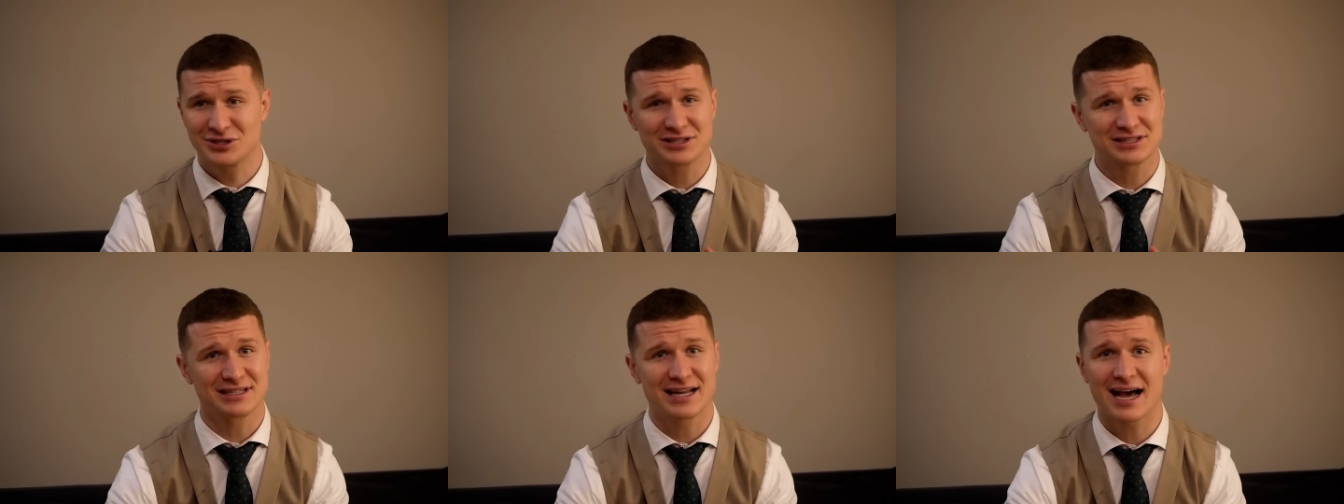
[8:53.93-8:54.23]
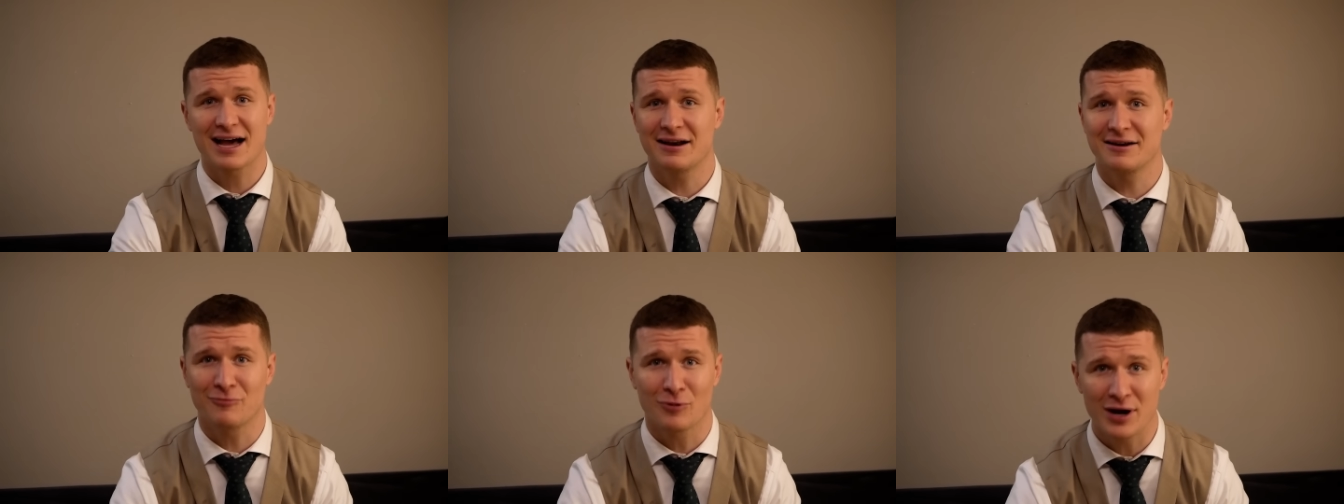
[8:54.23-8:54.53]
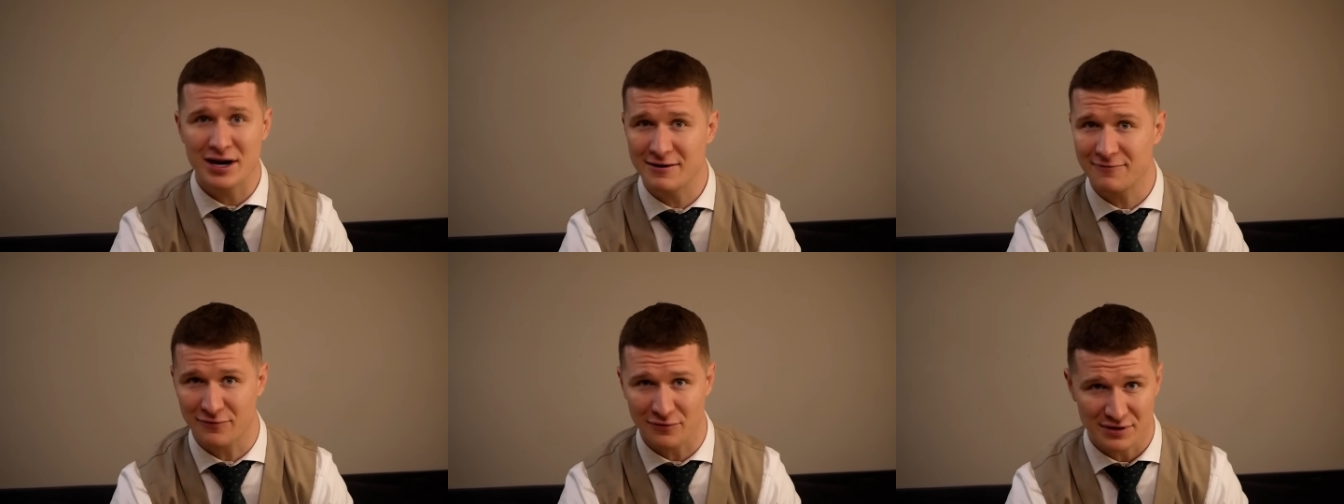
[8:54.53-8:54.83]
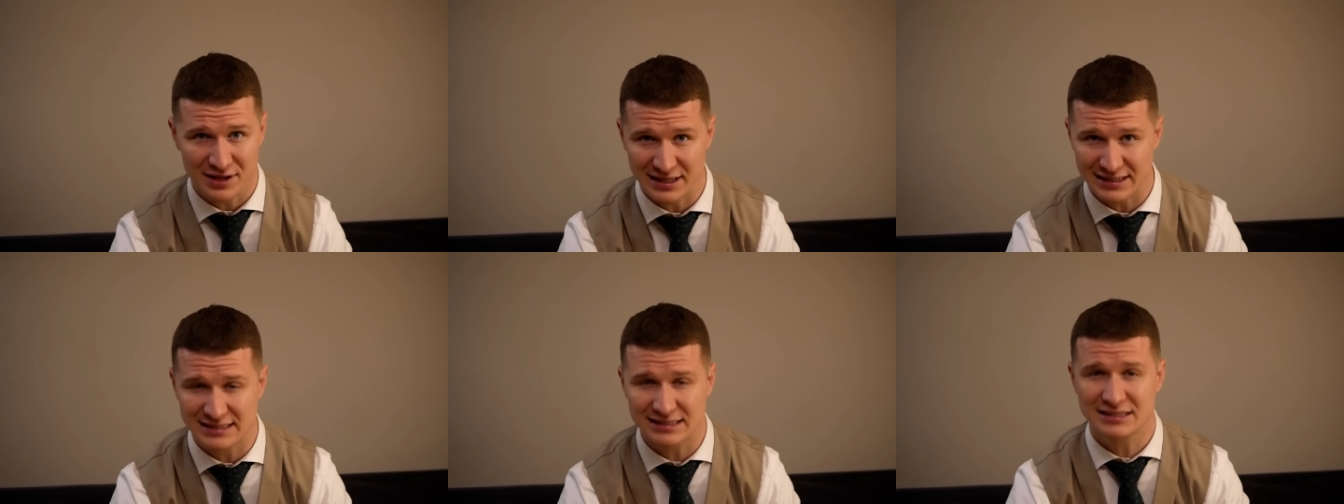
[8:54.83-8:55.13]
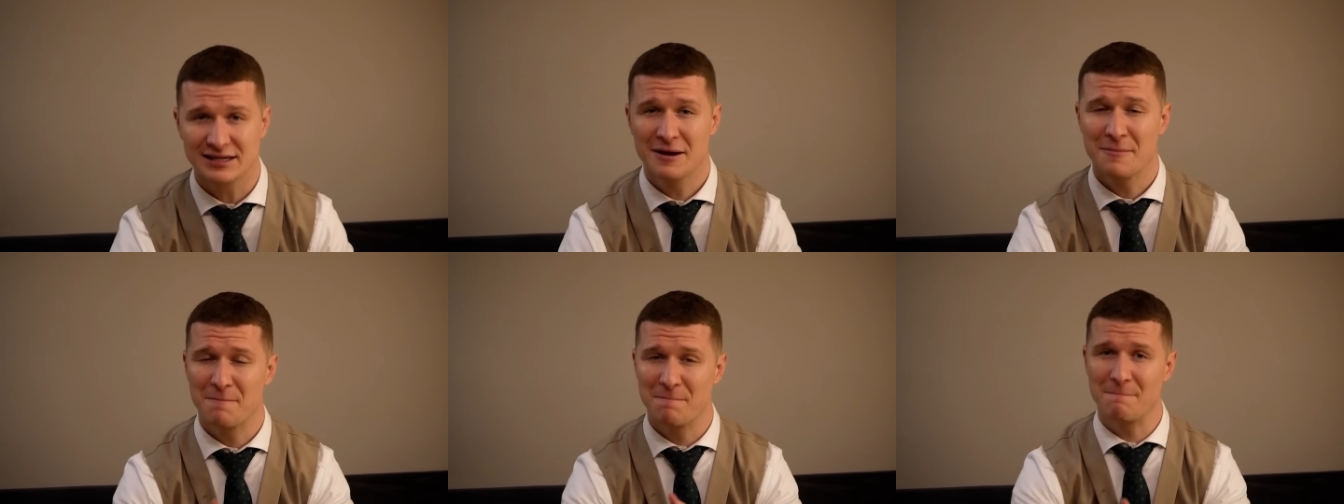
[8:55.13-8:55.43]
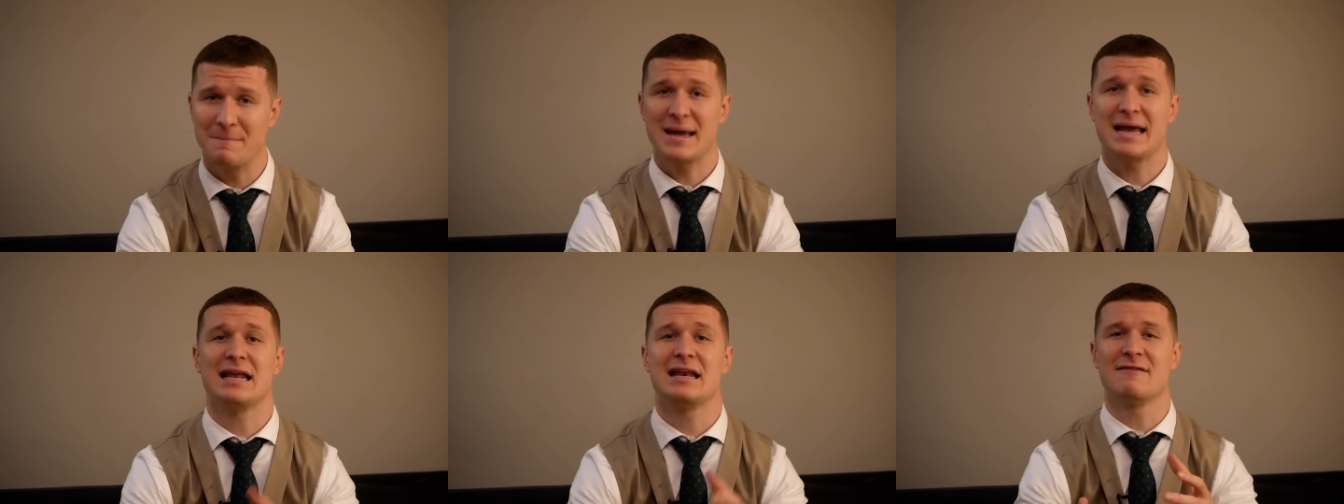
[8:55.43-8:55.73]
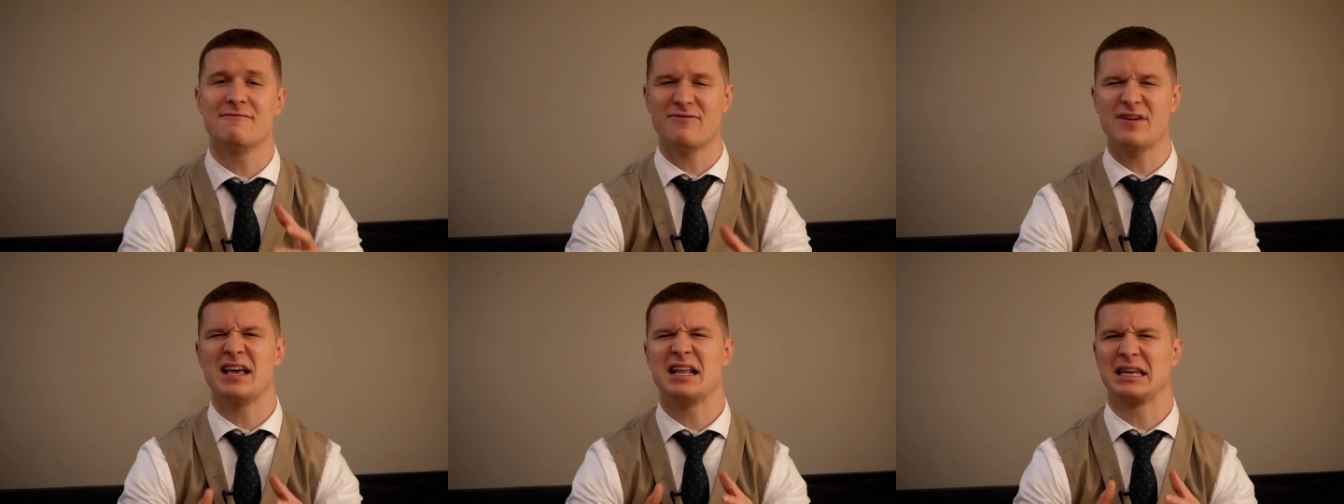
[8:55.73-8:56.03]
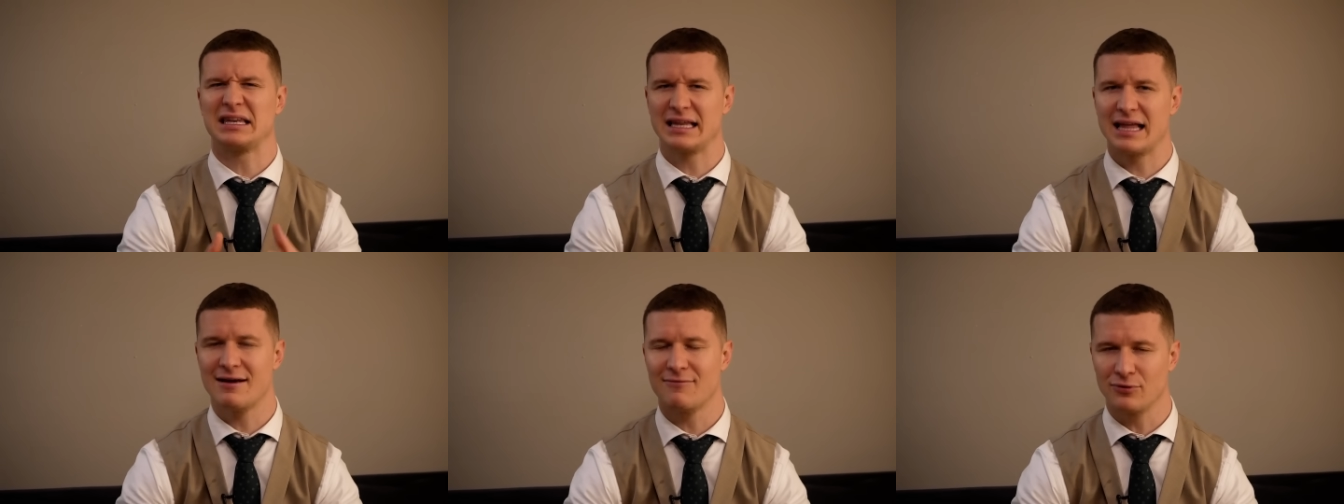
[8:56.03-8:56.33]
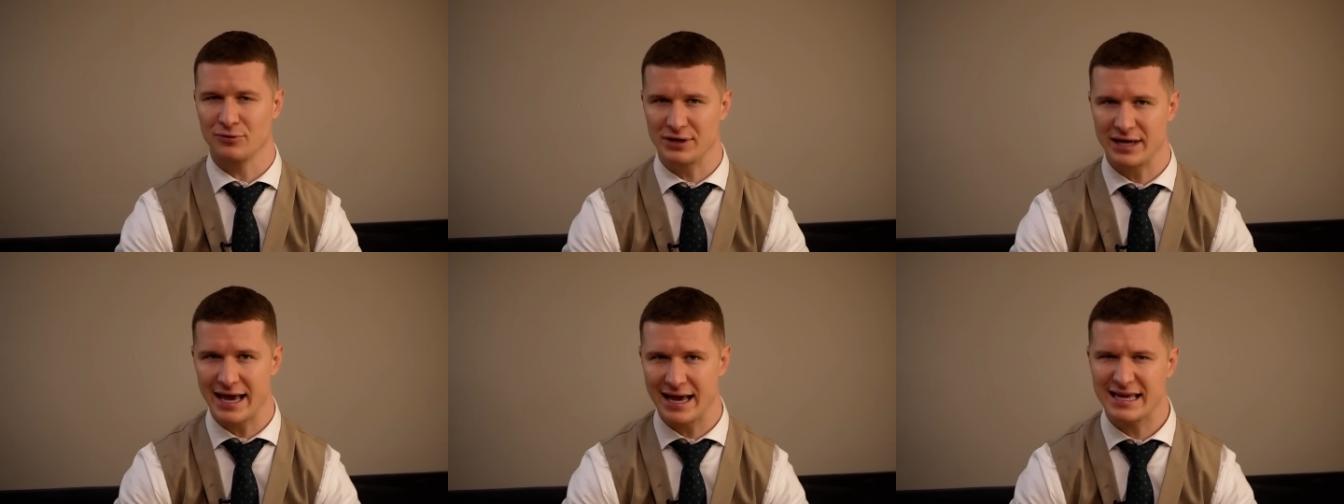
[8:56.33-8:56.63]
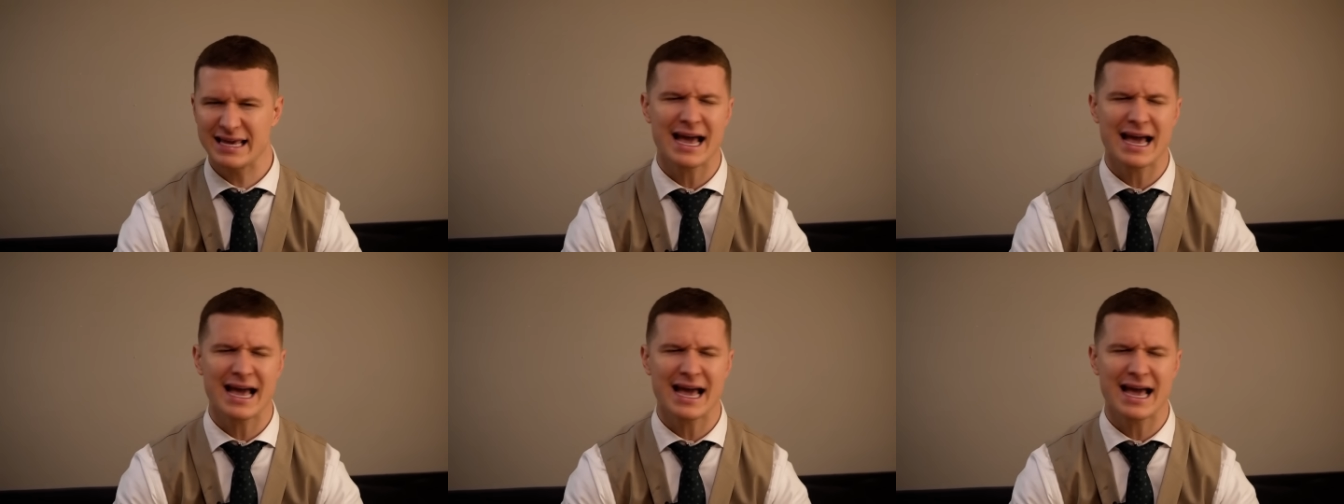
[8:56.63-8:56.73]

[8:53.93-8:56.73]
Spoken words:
not ready for this main event level yet.